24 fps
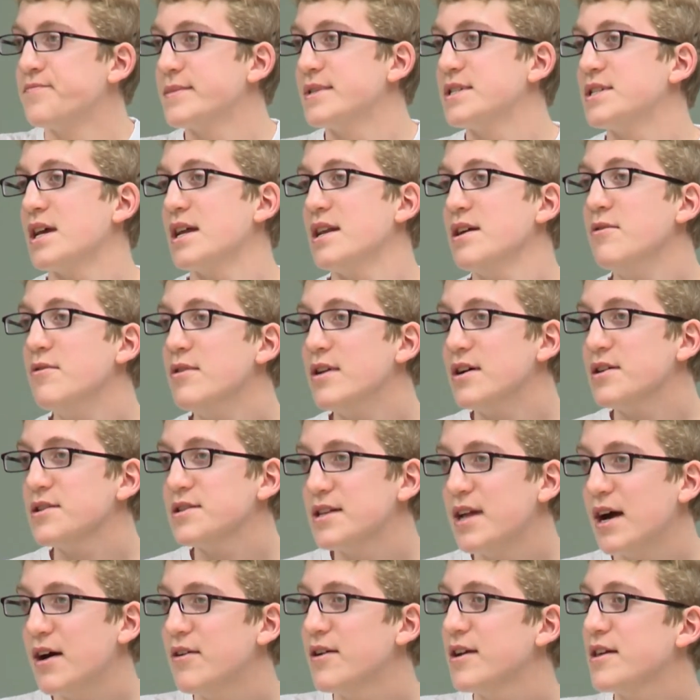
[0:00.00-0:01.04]
have their hearts
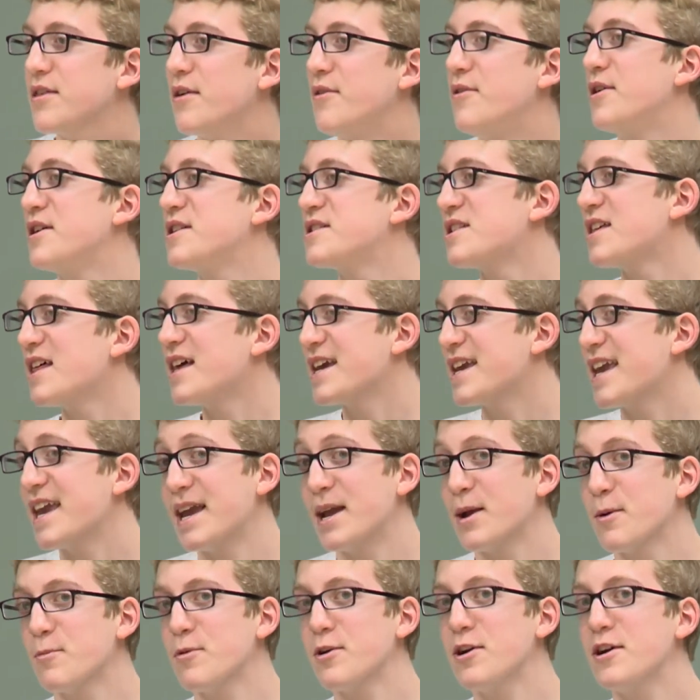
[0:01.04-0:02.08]
set on becoming
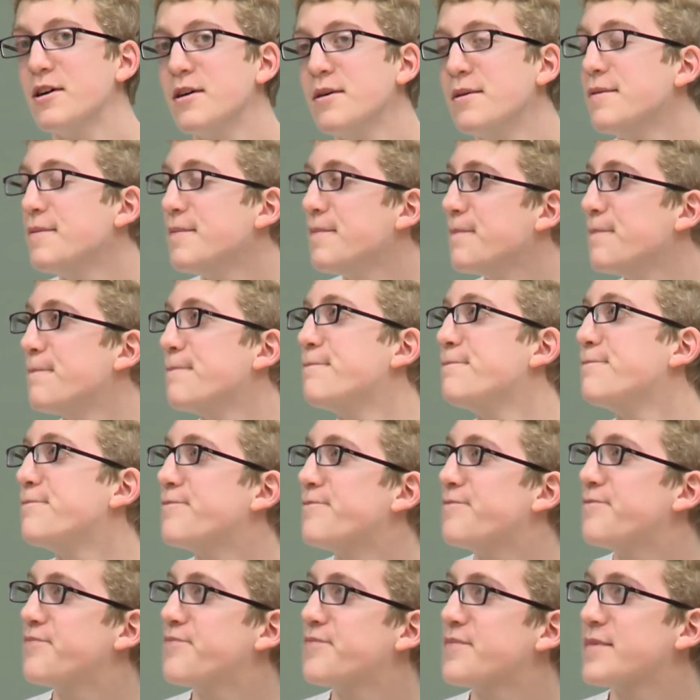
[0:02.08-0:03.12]
doctors, firemen, or